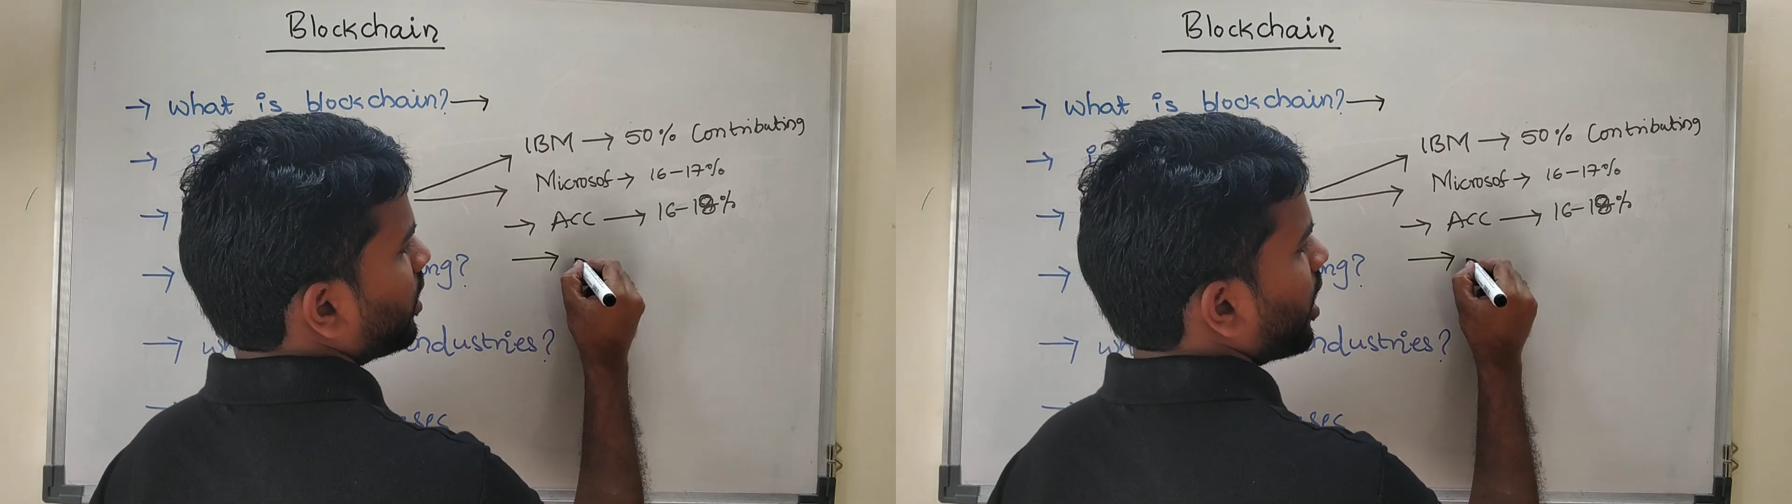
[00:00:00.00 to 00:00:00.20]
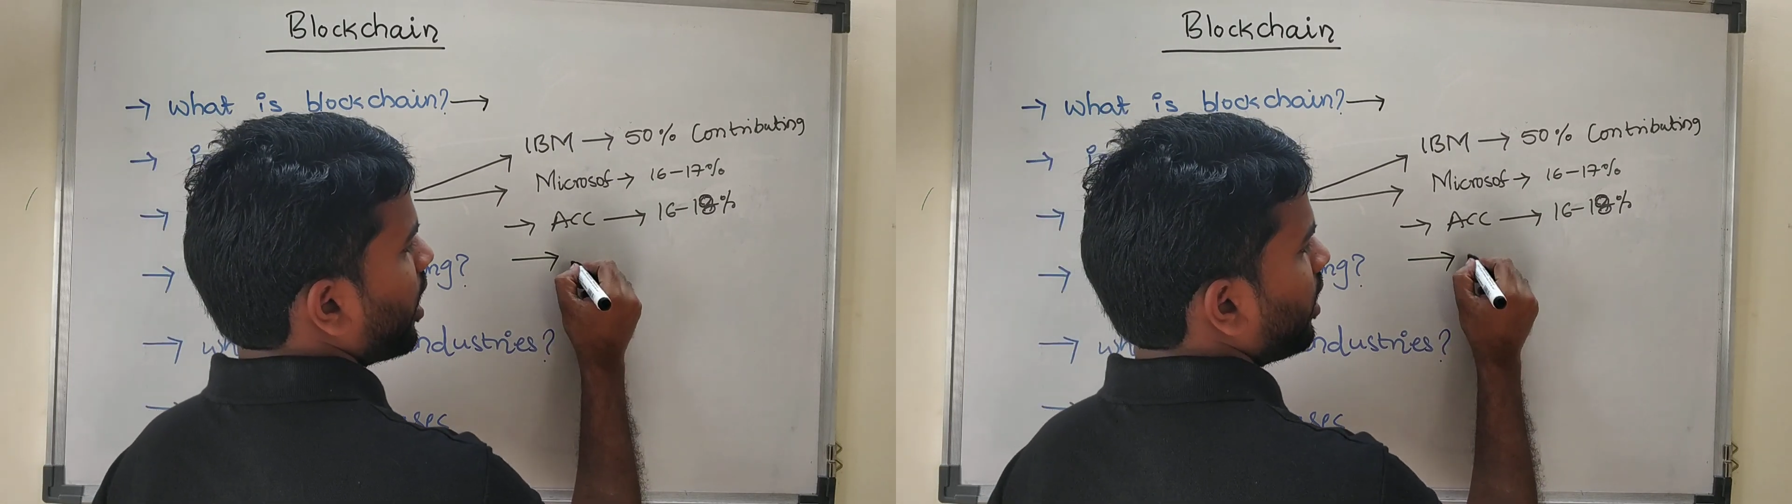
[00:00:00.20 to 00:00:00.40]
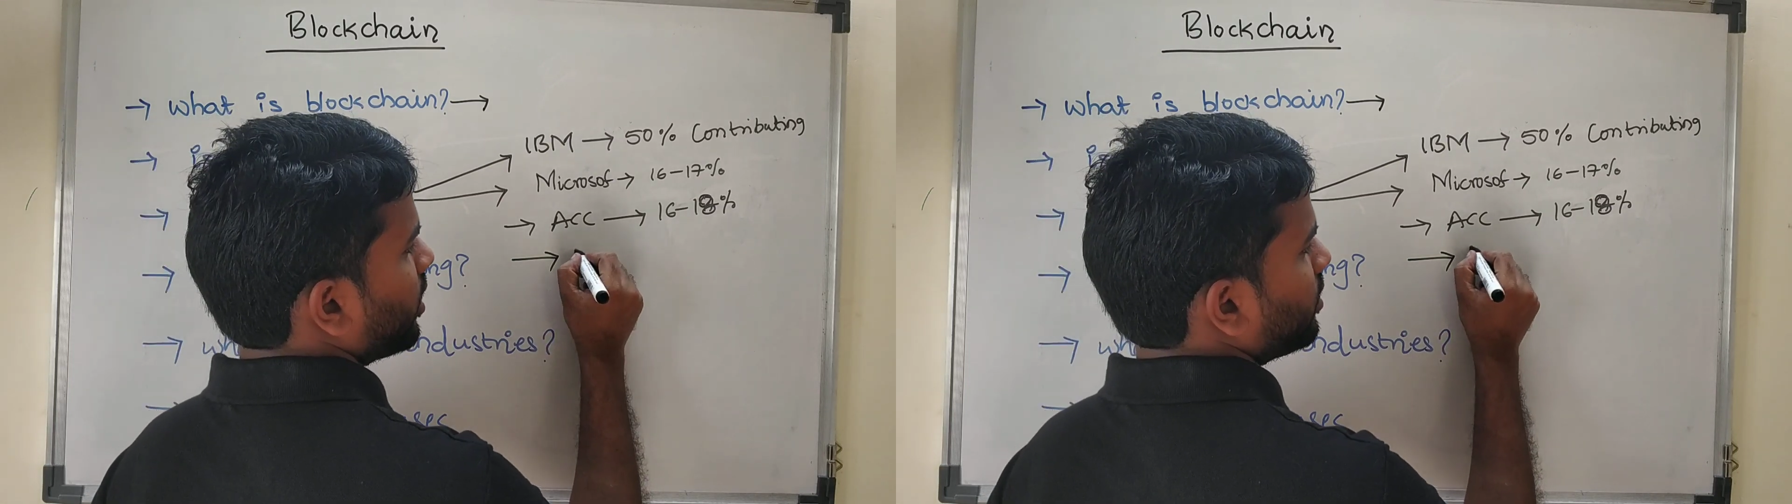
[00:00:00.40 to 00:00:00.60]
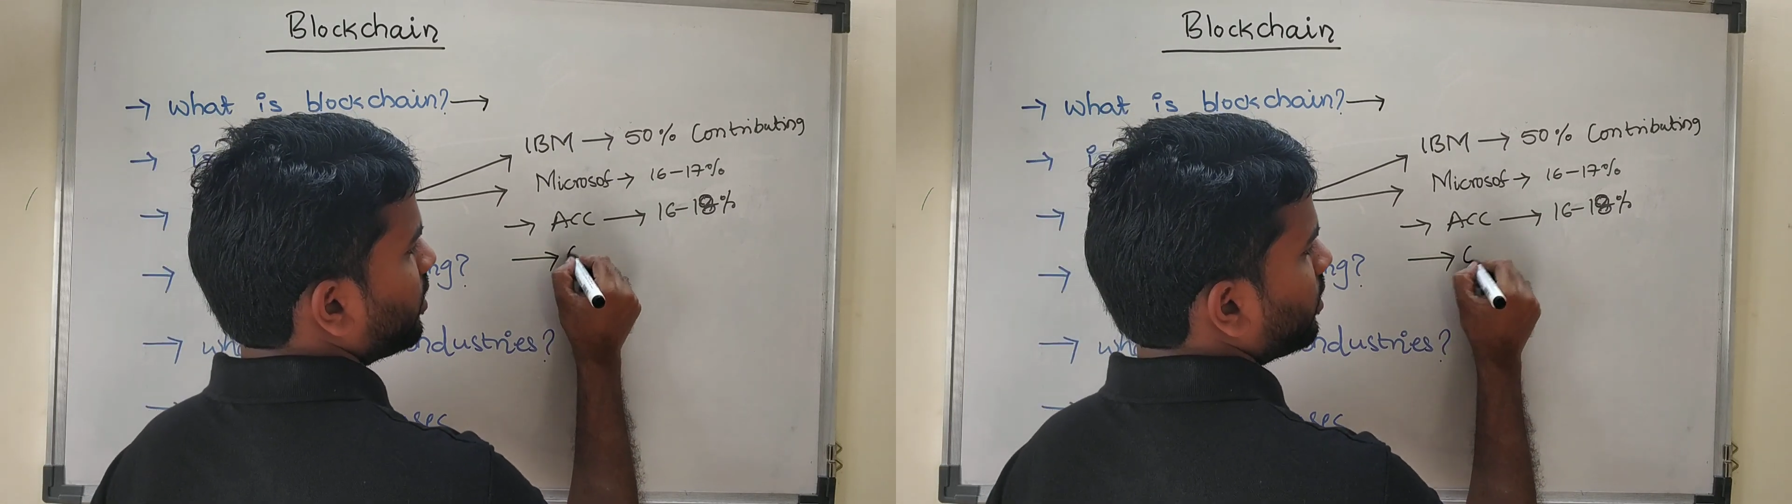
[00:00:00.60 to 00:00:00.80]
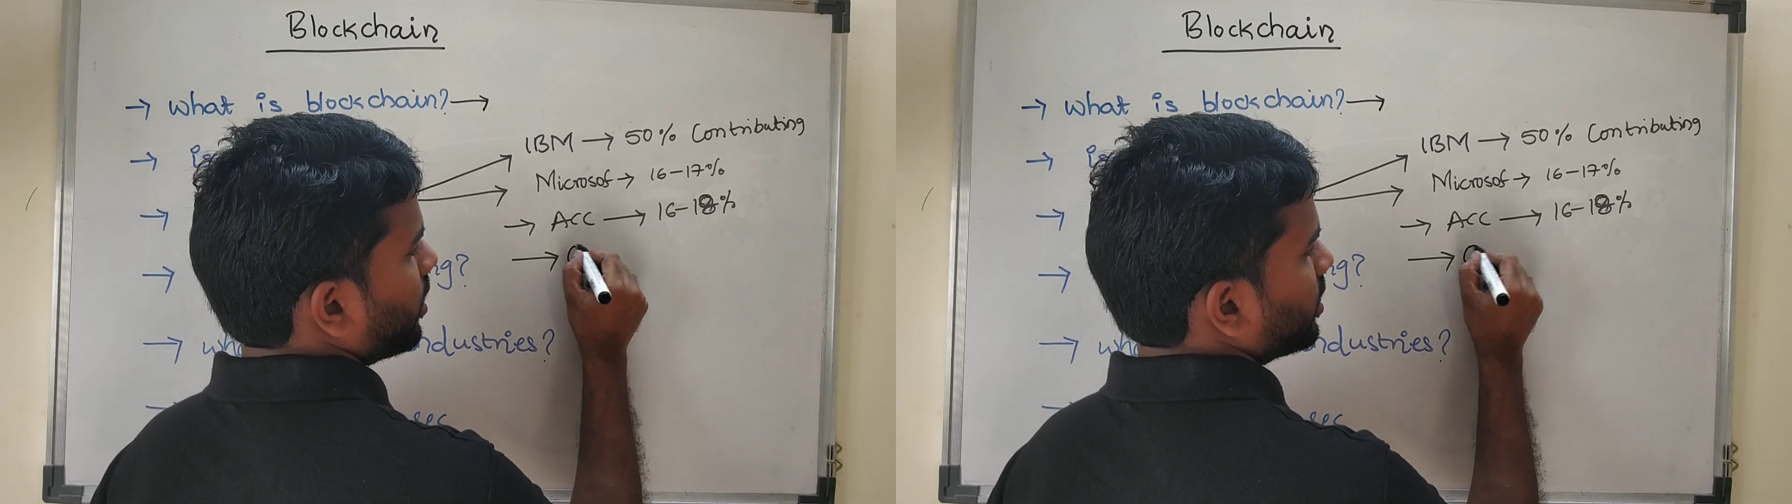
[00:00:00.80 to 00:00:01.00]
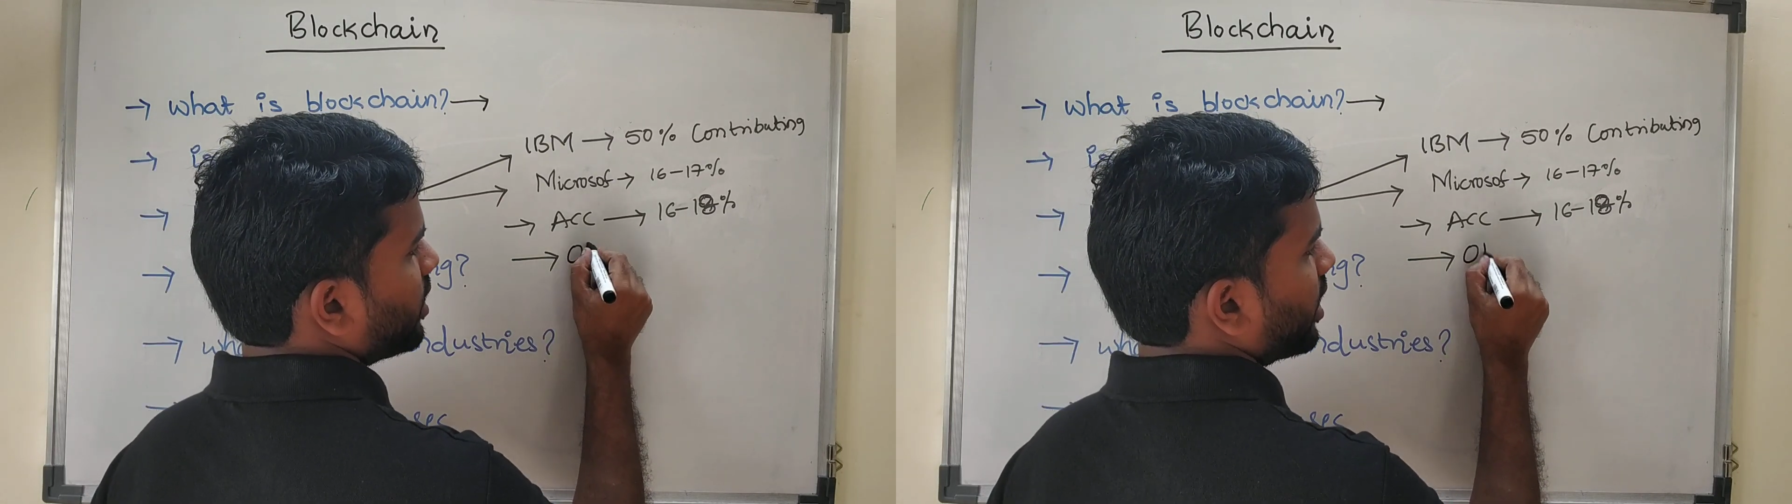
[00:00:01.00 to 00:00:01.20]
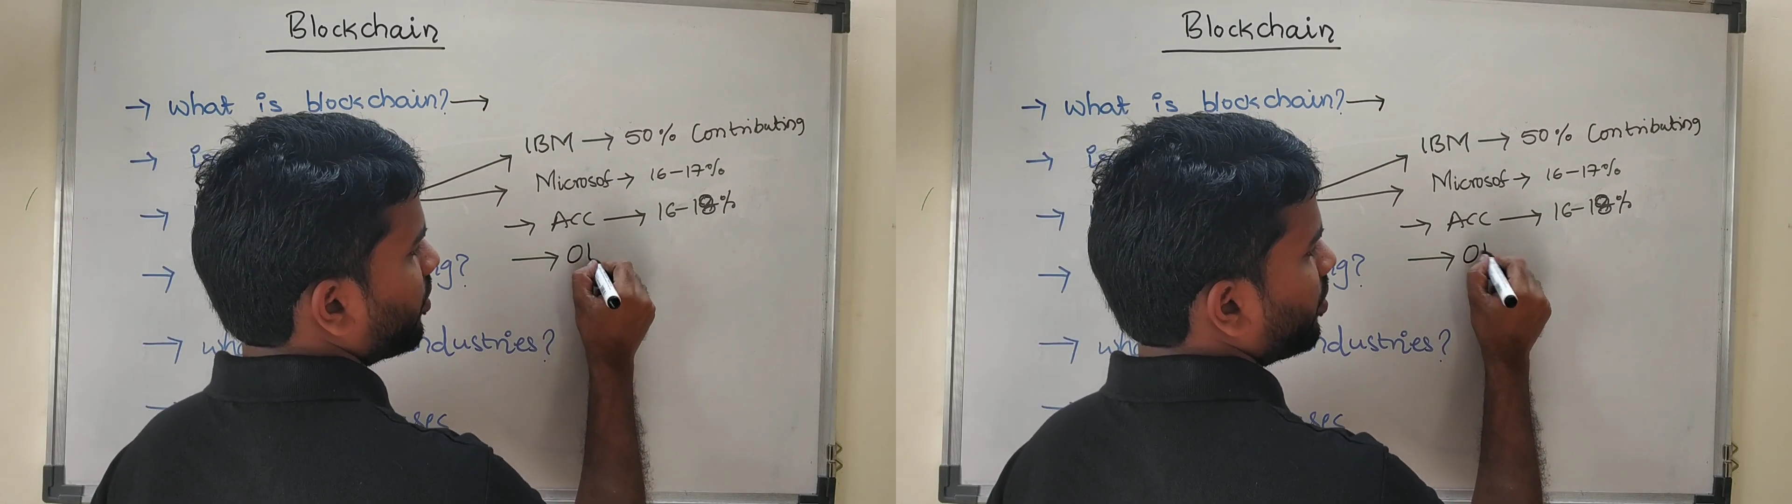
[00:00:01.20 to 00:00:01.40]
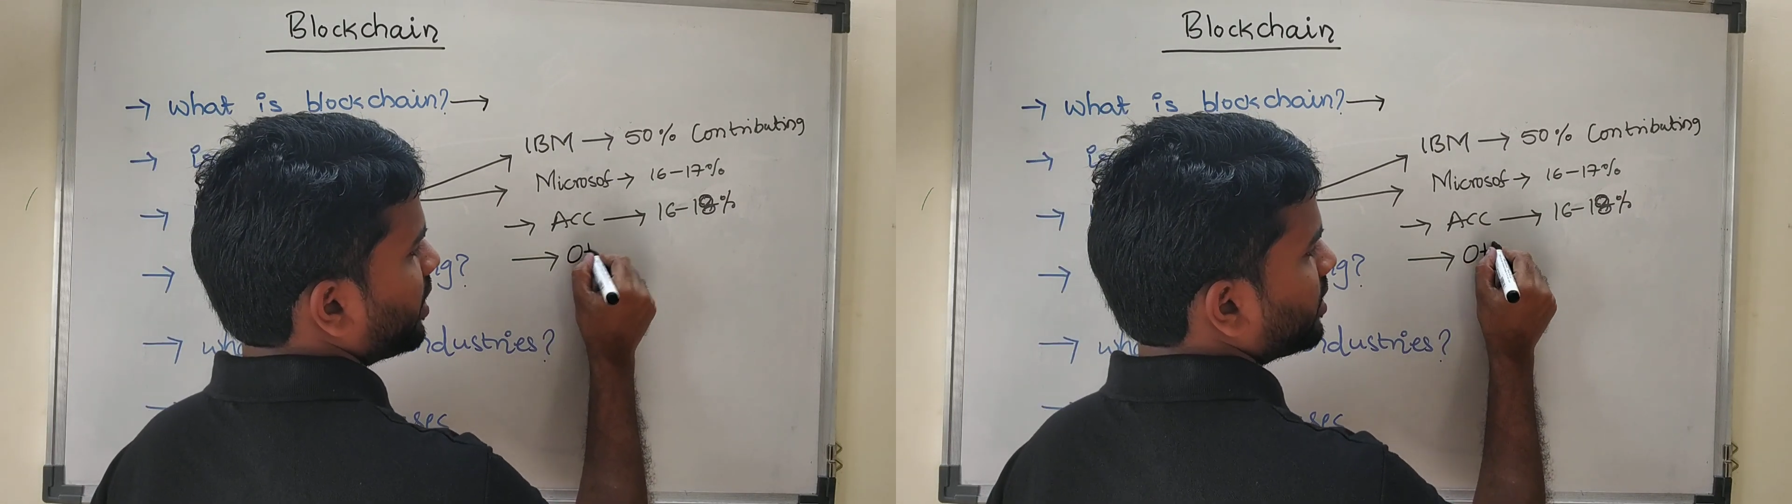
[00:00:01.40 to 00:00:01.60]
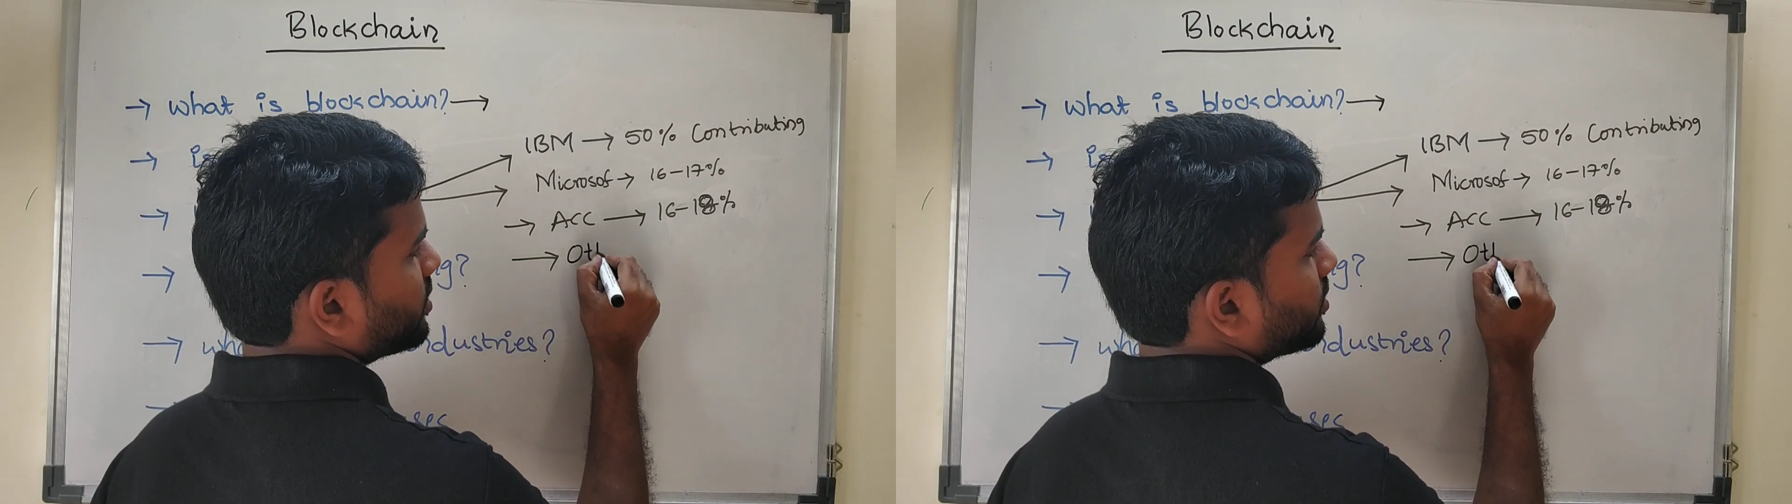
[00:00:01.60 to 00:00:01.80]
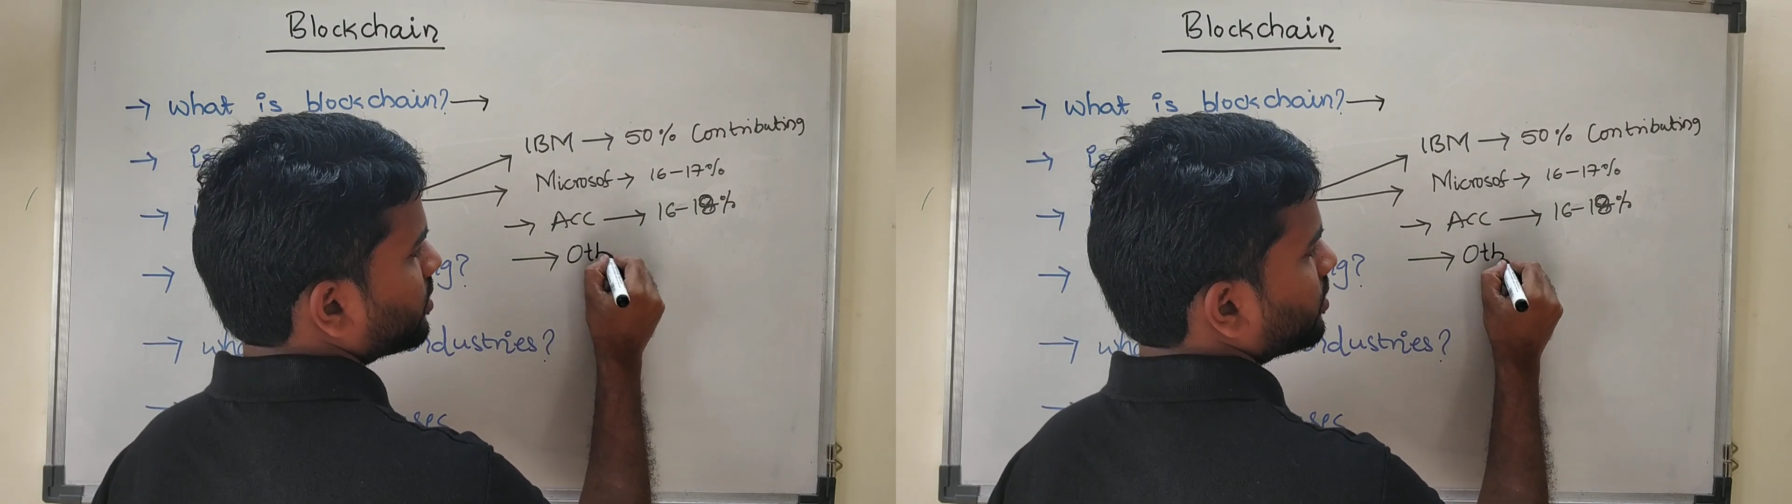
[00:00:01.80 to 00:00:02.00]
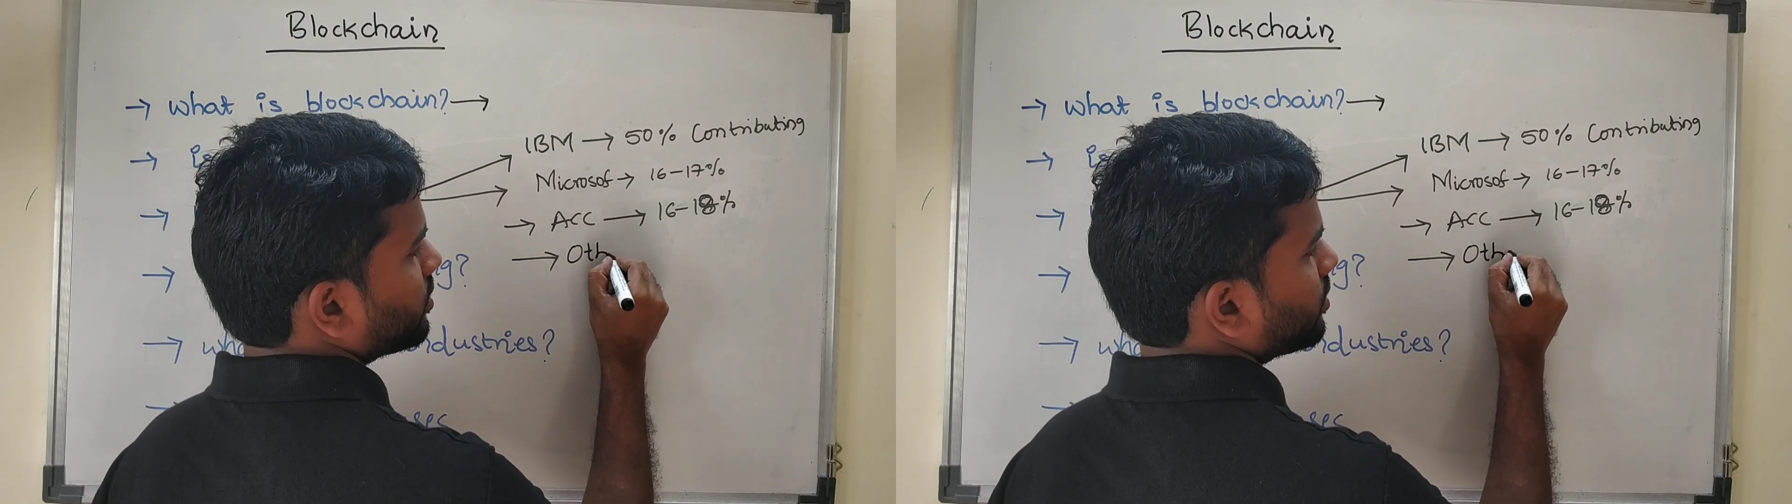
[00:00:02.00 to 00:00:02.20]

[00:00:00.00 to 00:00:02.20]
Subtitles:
all other companies